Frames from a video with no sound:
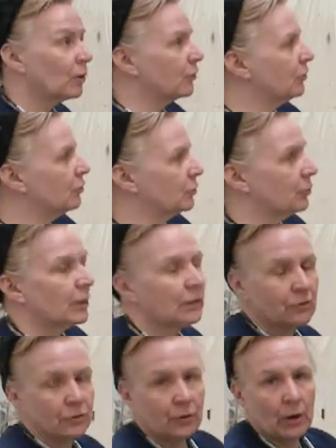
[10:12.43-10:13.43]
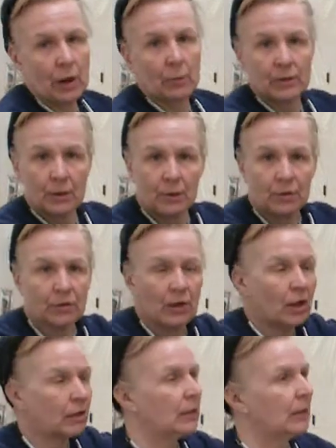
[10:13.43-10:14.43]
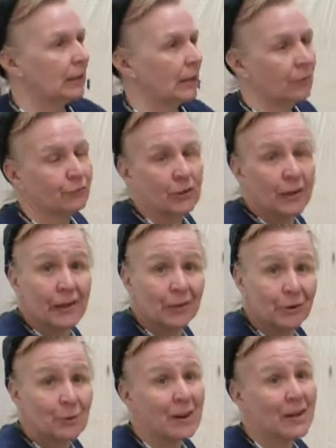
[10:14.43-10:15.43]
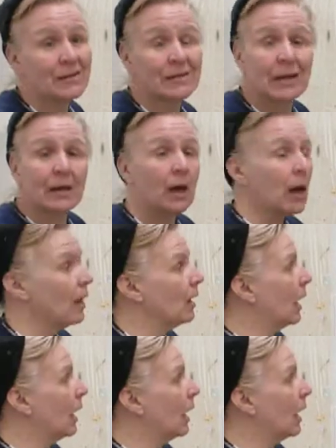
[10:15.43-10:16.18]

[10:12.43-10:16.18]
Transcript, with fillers: whether you're doing this or not, with aerosol, you have to lay out the painting.